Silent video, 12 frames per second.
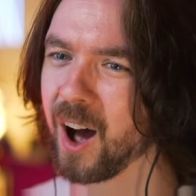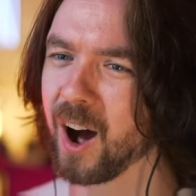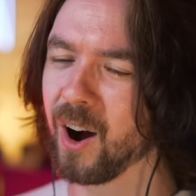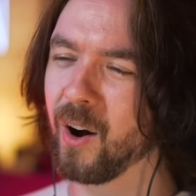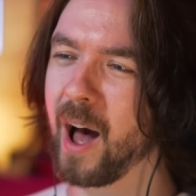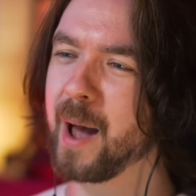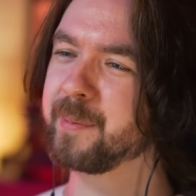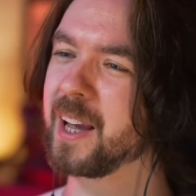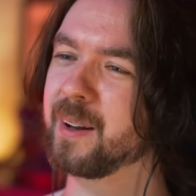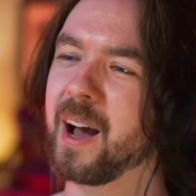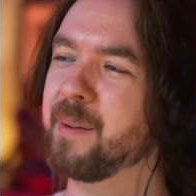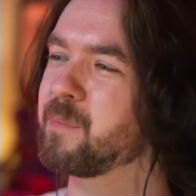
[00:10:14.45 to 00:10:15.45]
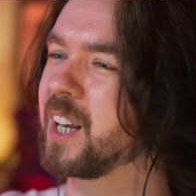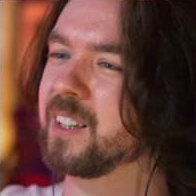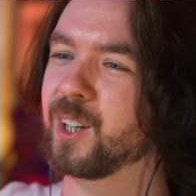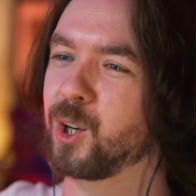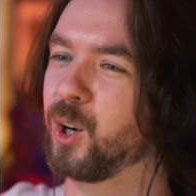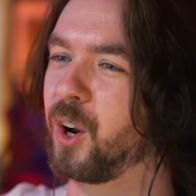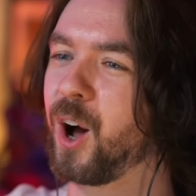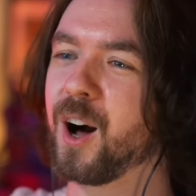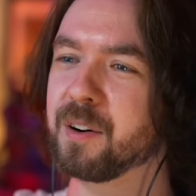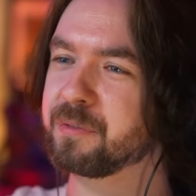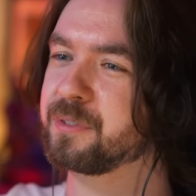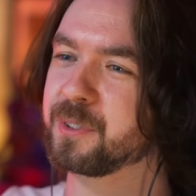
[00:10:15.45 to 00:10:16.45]
Oh, I'm getting it cut
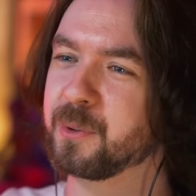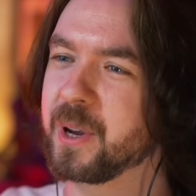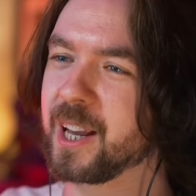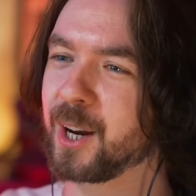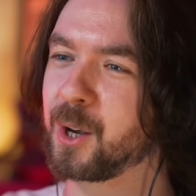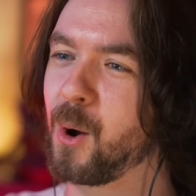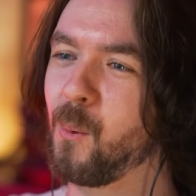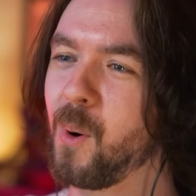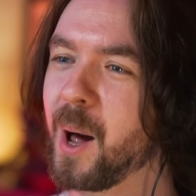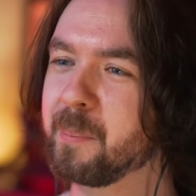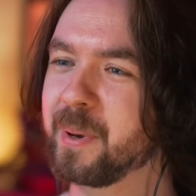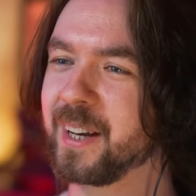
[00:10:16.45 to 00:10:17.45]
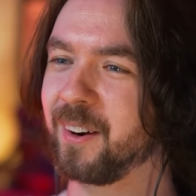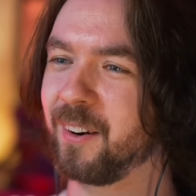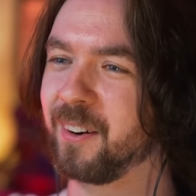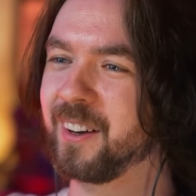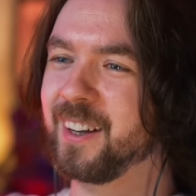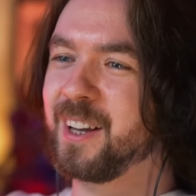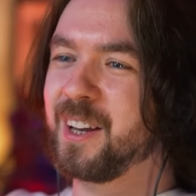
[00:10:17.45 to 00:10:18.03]
off. We gotta go one bigger.